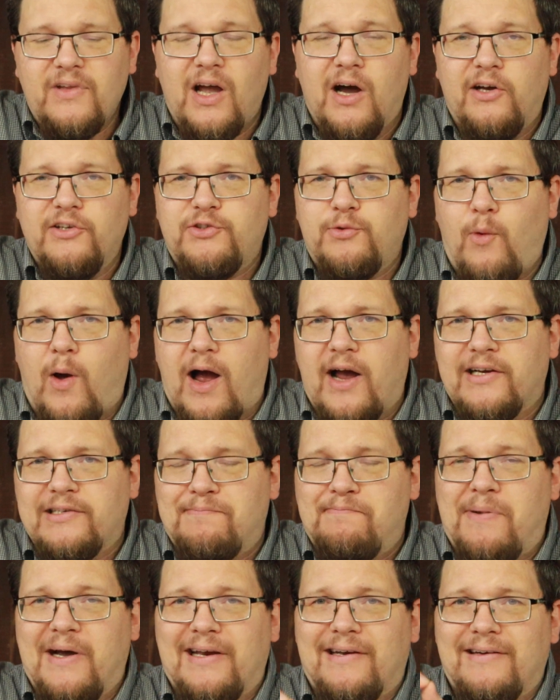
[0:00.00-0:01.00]

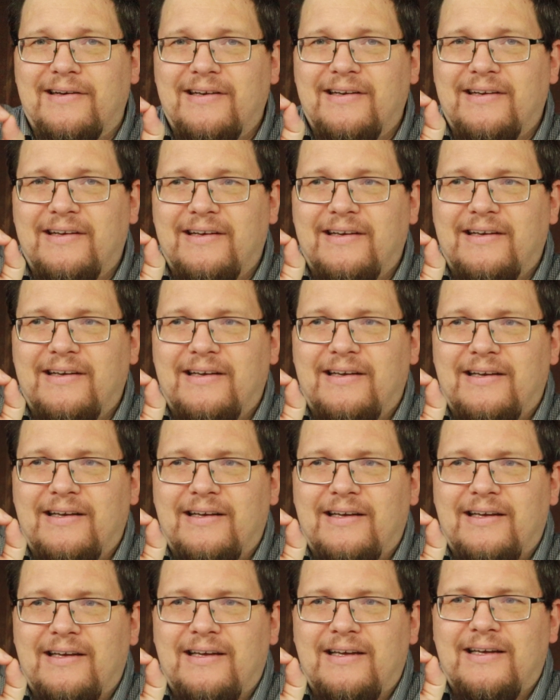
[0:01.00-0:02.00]
elsewise, but
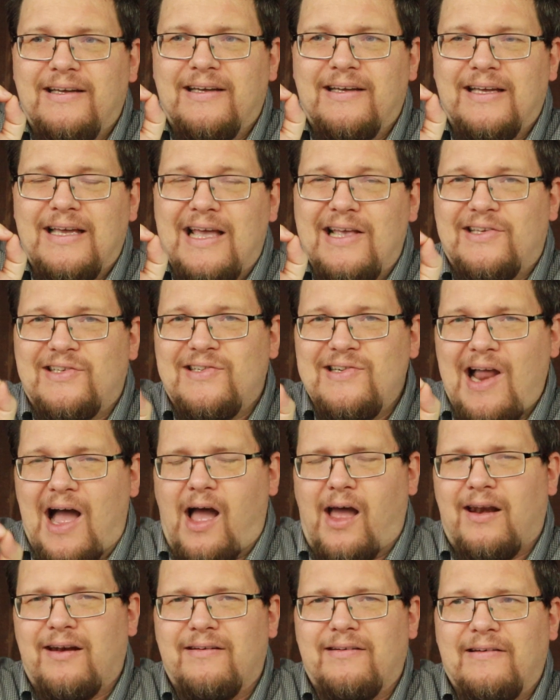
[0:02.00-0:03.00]
It's
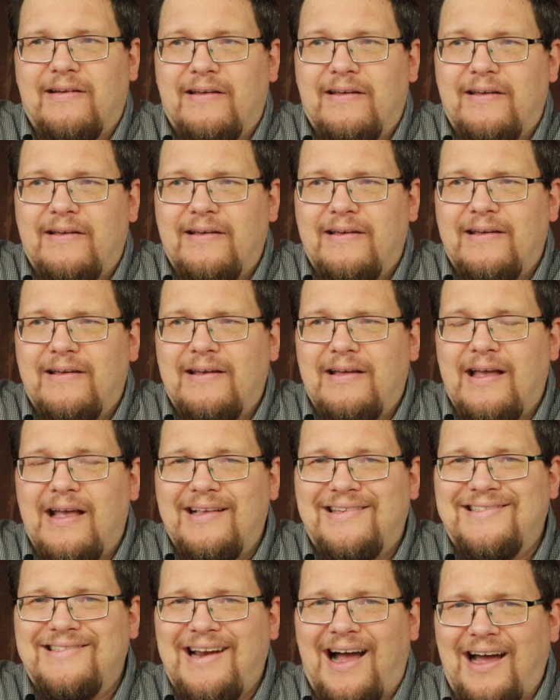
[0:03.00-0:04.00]
not
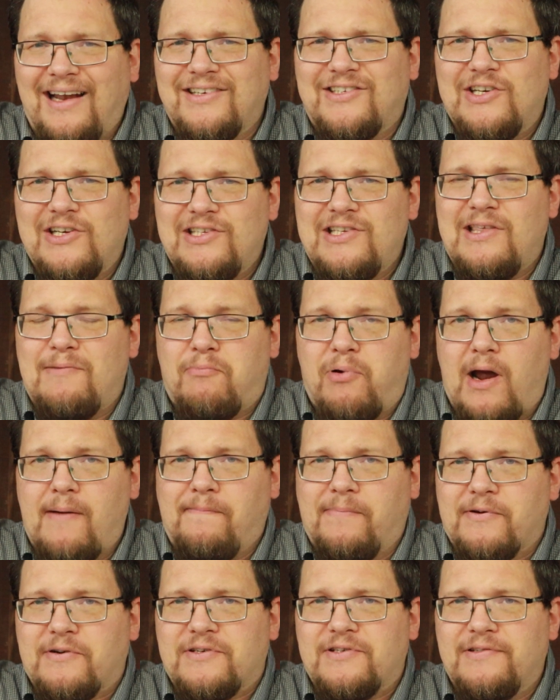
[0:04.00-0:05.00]
just the
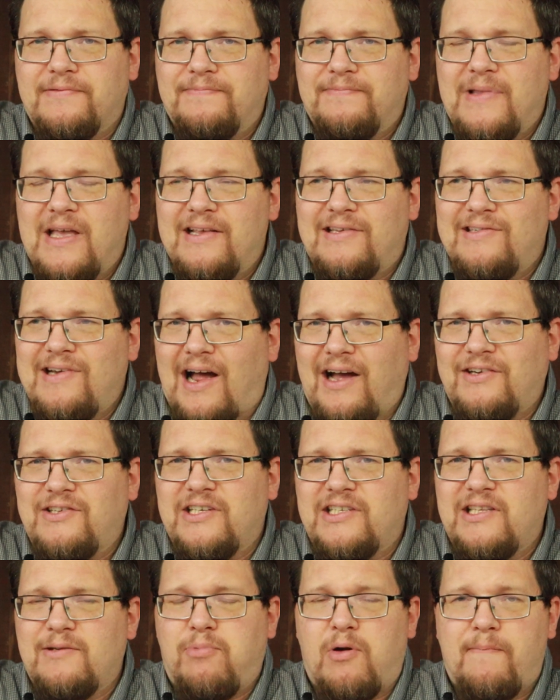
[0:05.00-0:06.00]
preppers. It's not
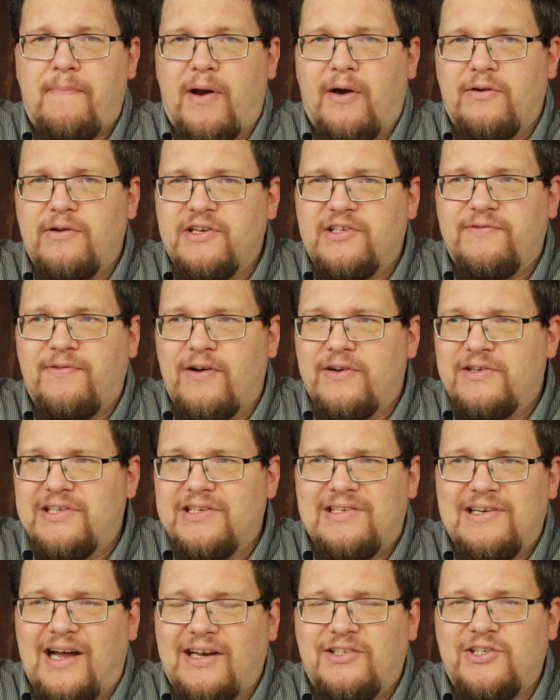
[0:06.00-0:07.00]
just the preparedness folks.
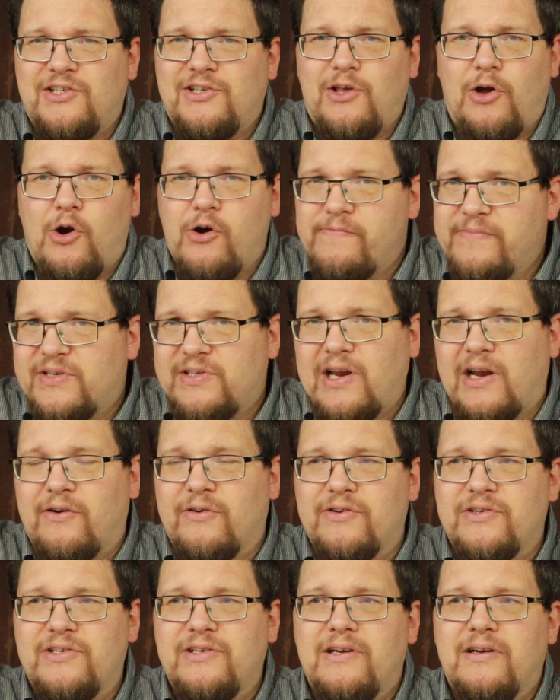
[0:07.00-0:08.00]
It's not just the
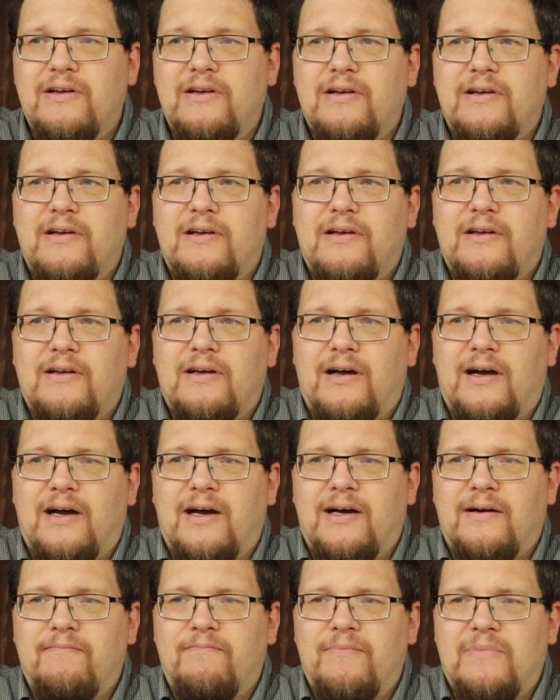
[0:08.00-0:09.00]
homesteaders.
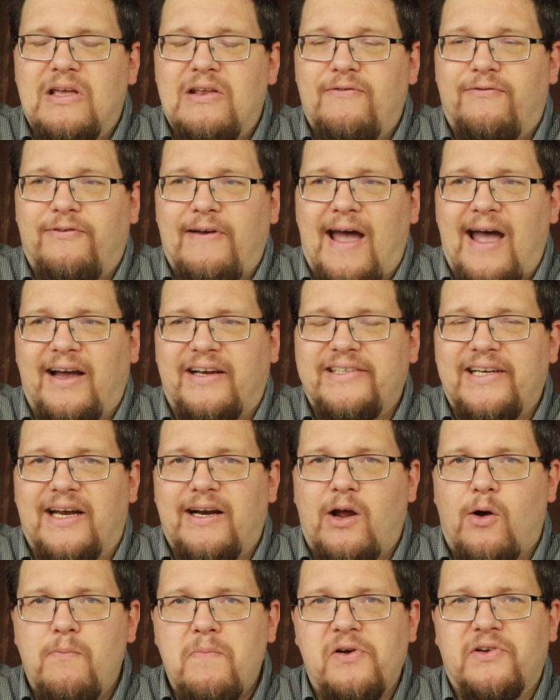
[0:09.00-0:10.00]
In fact,
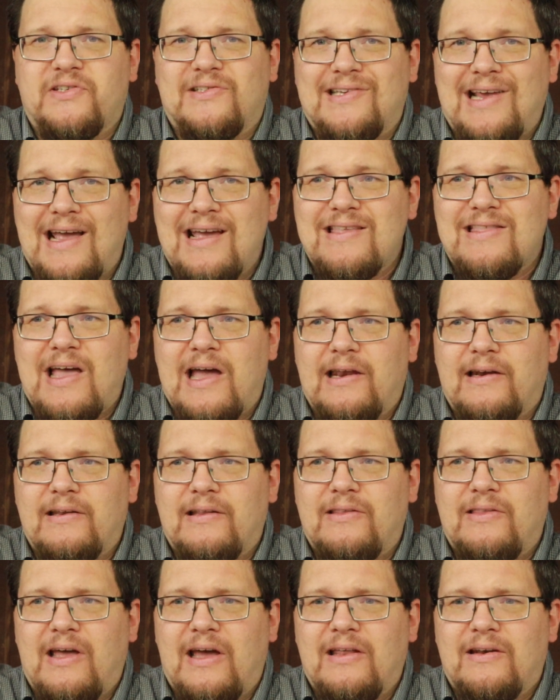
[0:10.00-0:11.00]
I'd almost say
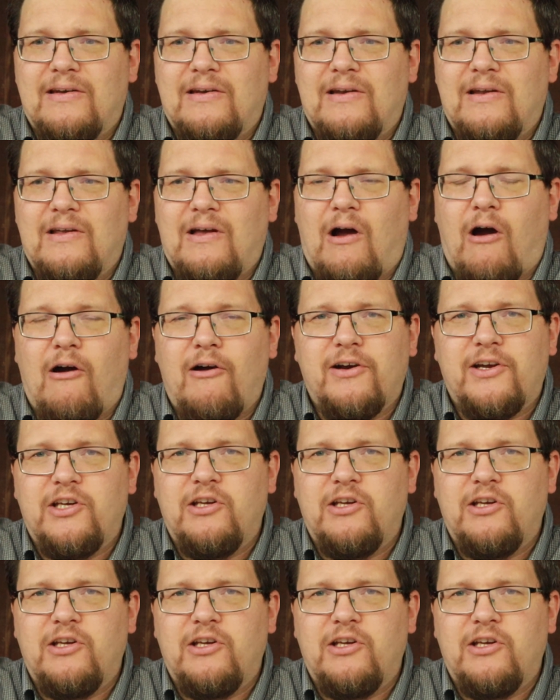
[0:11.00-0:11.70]
that our